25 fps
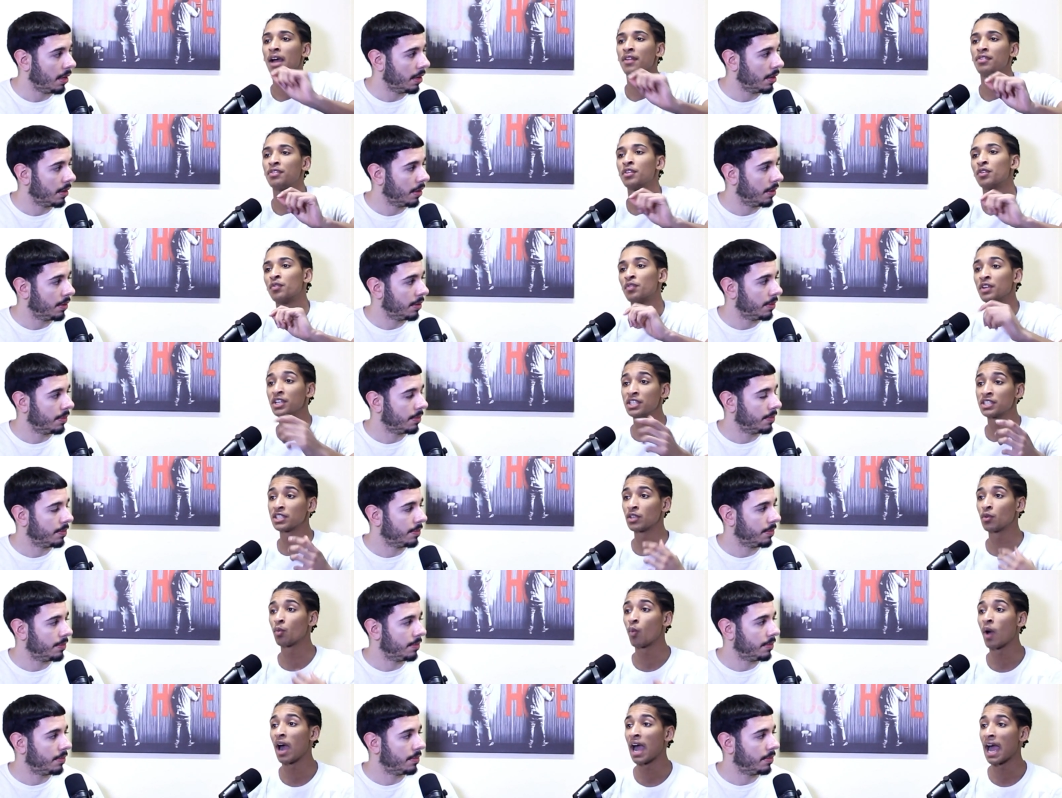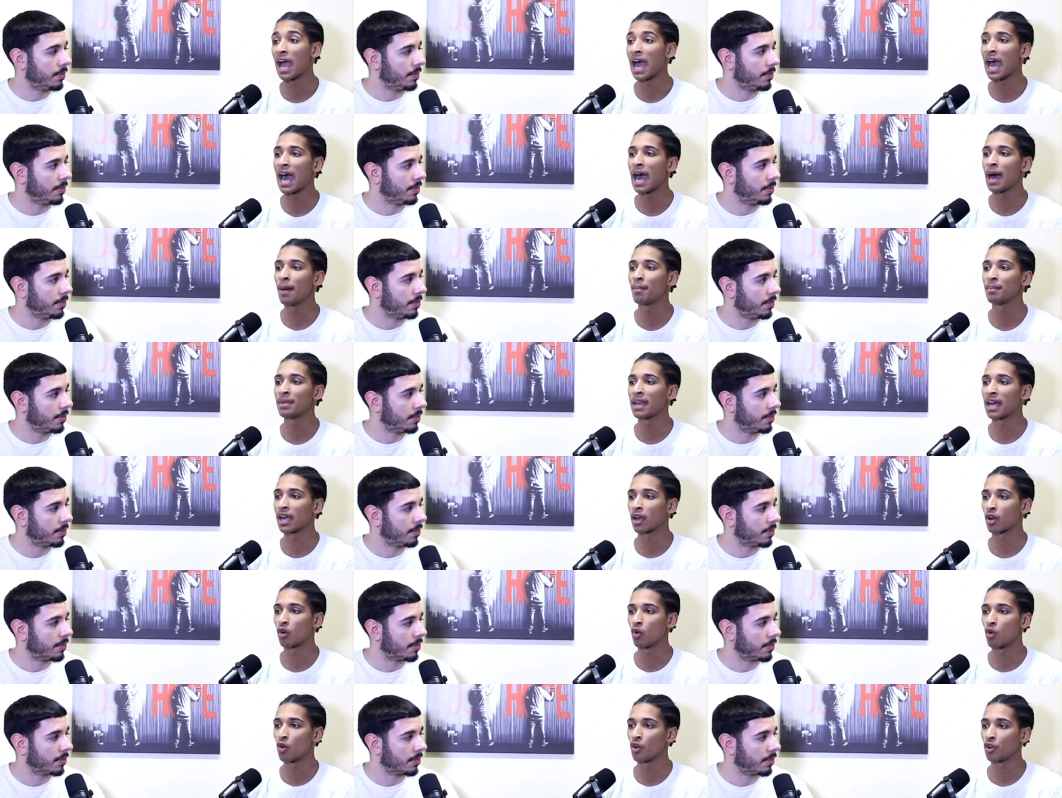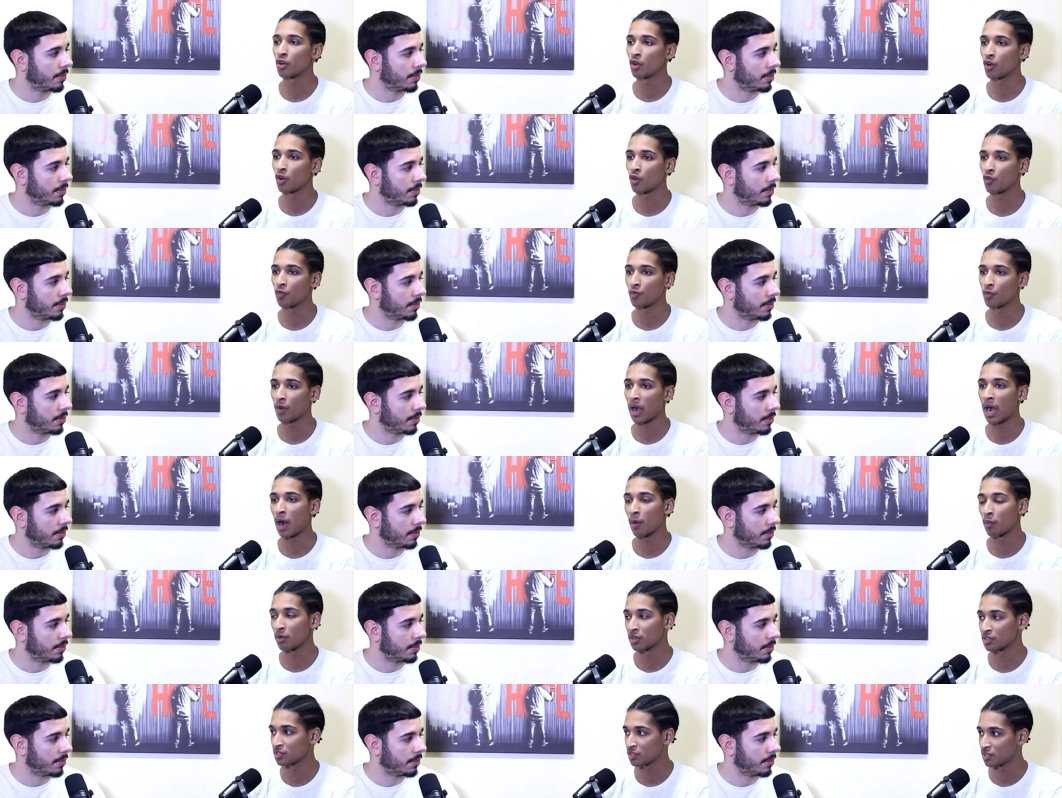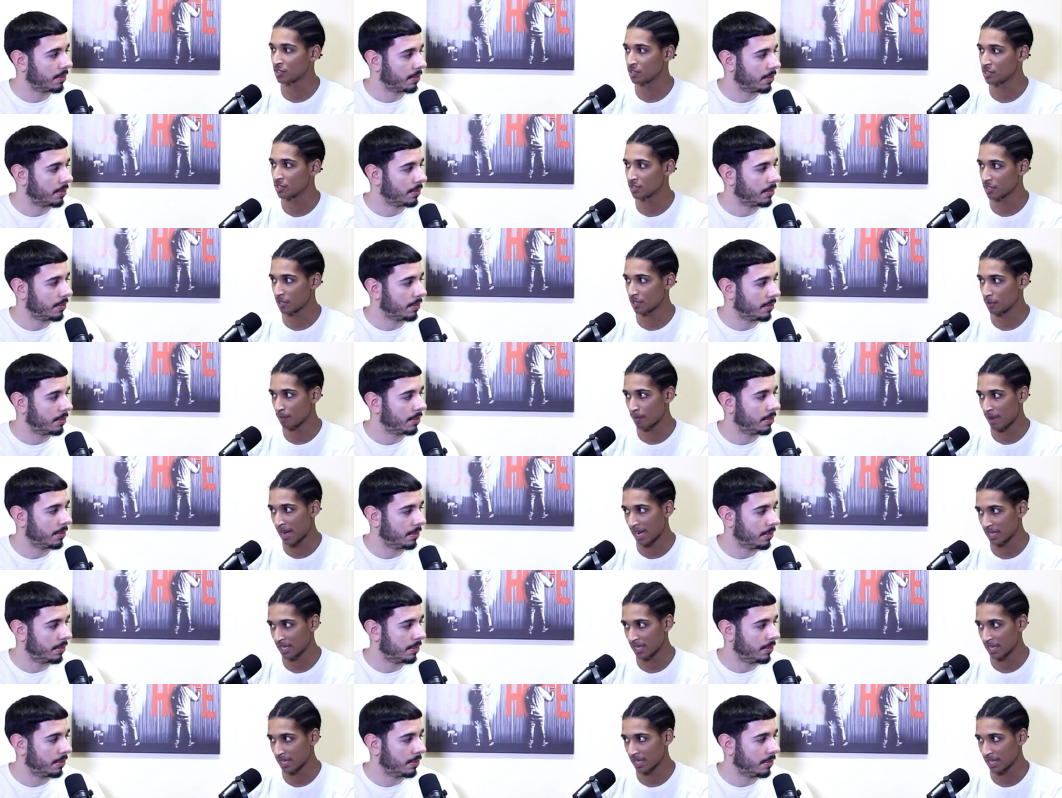Speaker 1: the reason why I'm not going off our season mm-hmm.